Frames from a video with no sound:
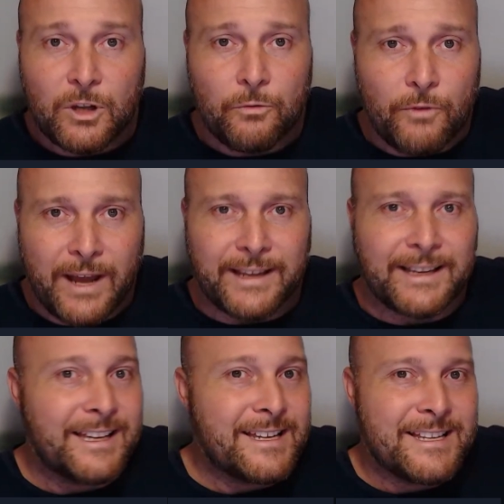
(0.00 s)
Right.
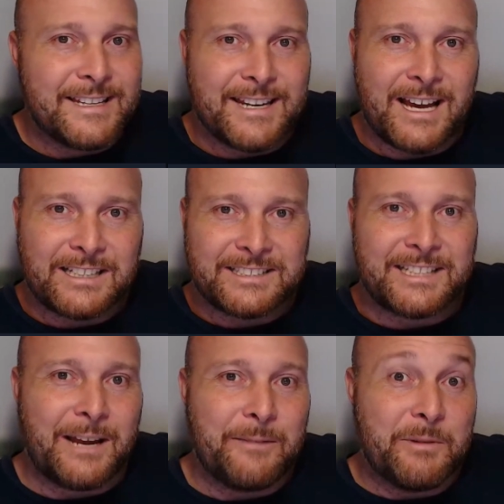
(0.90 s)
Now it's
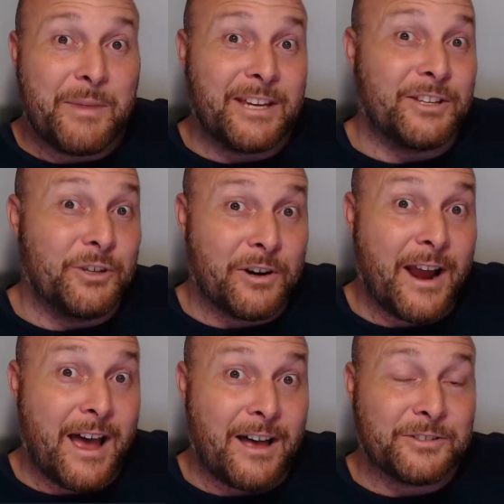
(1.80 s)
time to make your
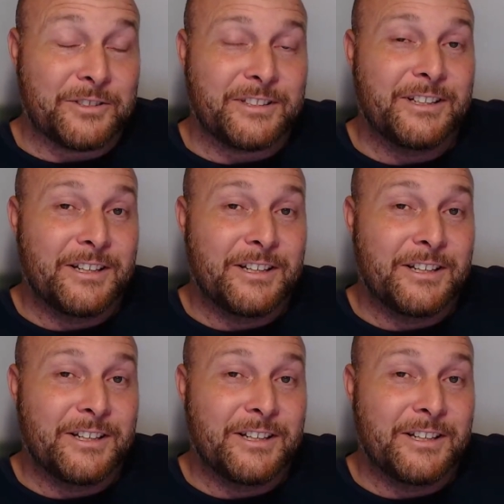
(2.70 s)
house